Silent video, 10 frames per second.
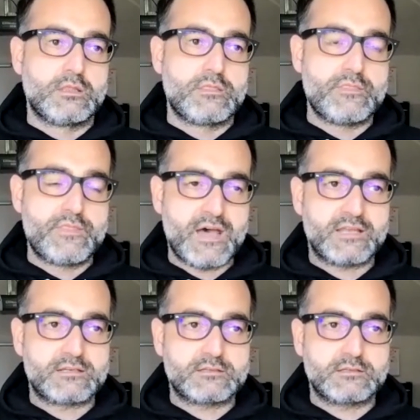
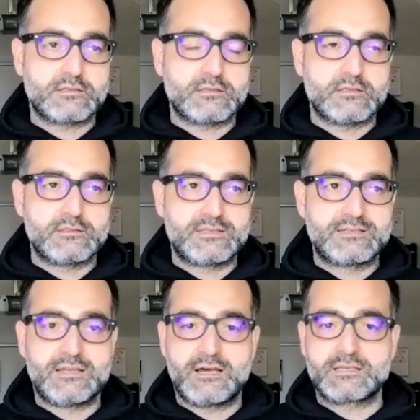That
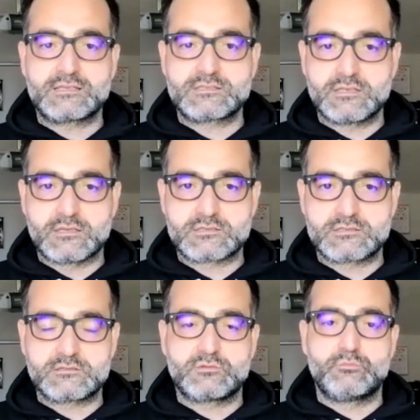did not
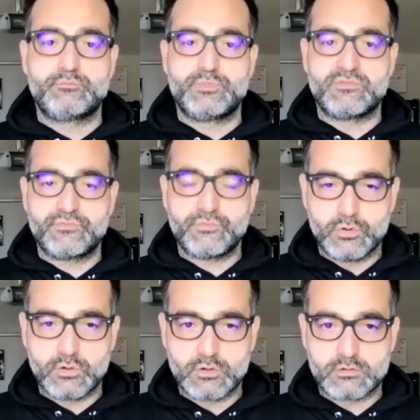exist
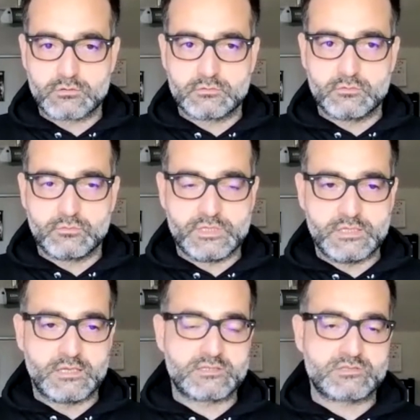before we
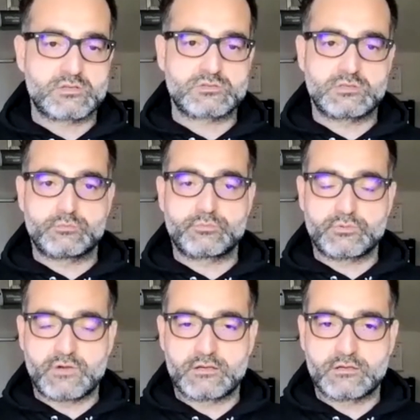essentially
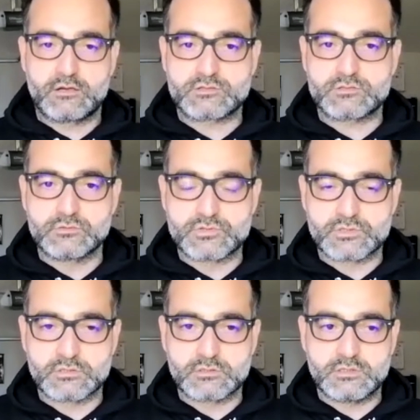provided our
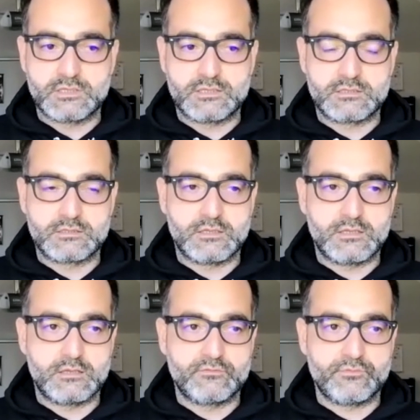solution
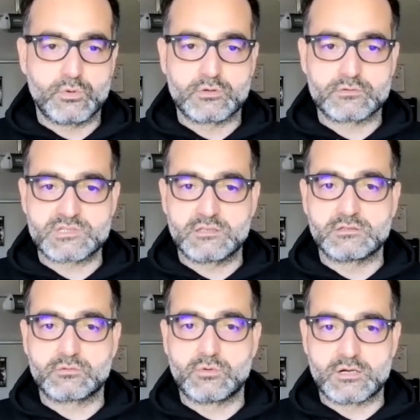for
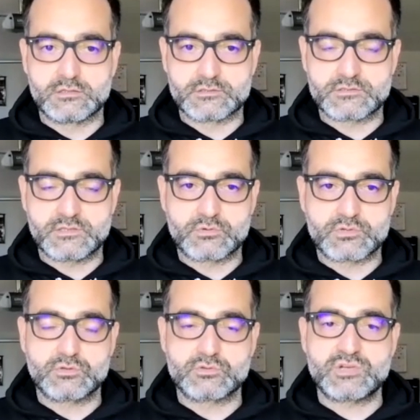cellular wireless. There
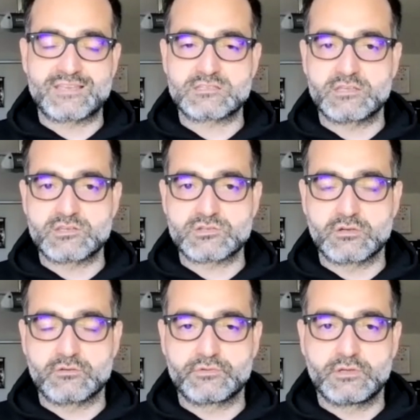was no translation of